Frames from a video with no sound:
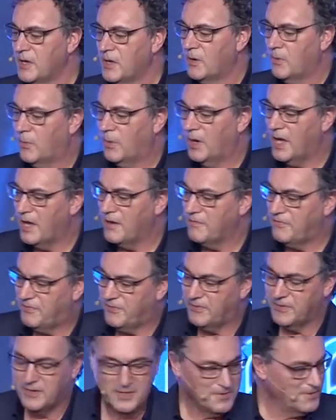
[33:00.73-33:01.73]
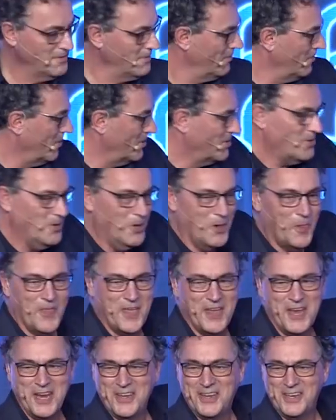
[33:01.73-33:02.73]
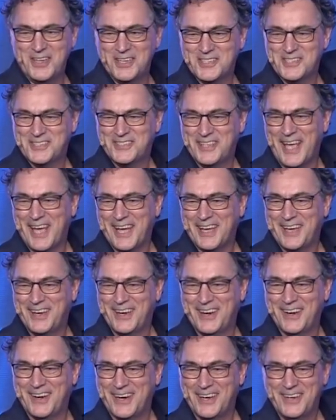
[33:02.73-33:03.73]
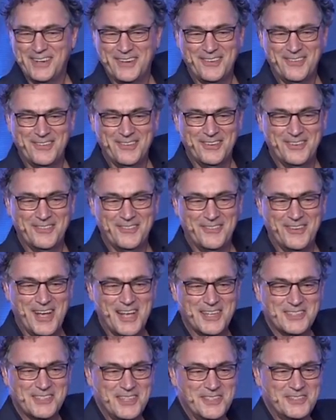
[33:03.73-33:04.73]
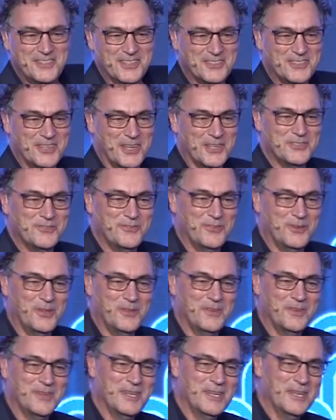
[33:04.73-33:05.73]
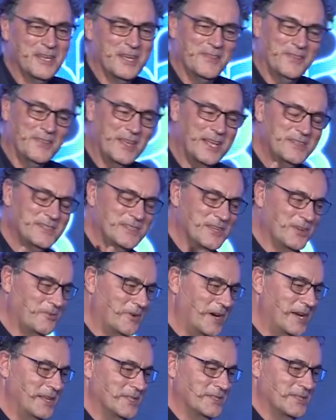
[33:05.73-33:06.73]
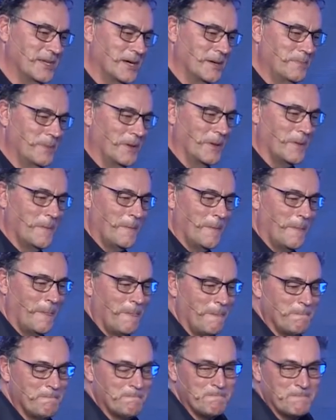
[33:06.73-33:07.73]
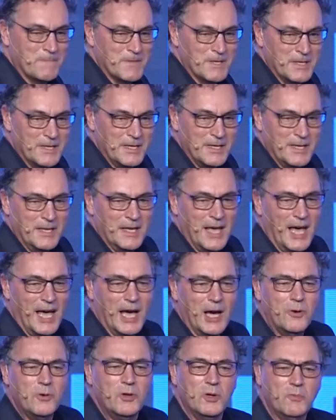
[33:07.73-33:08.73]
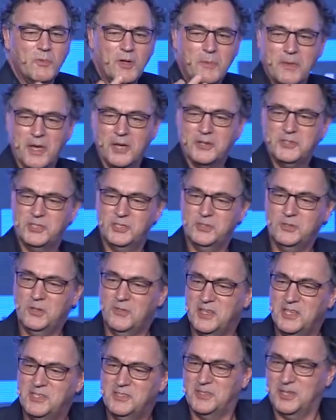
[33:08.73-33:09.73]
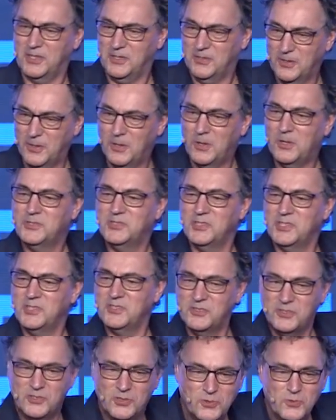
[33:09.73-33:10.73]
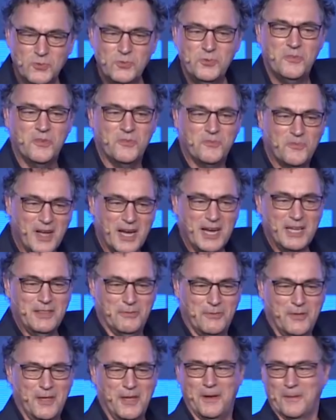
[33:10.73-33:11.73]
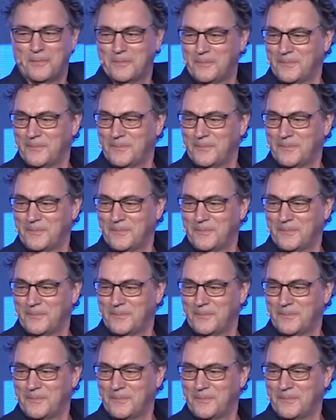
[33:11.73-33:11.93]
We have what's called the India Stack, vastly successful. That's a great example. How do we make sure these technologies do the right thing?